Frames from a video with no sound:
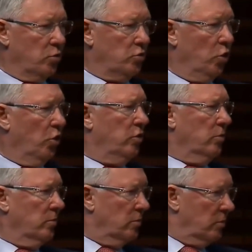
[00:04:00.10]
will daunt
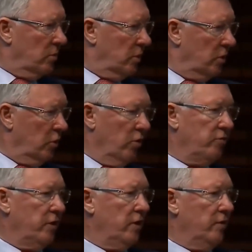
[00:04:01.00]
them. Mm-hmm. They're not
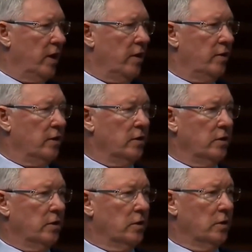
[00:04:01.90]
afraid of anything.
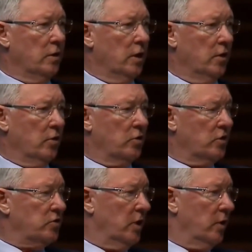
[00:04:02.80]
And
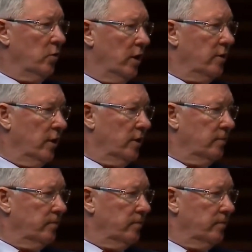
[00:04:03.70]
Cristiano had that.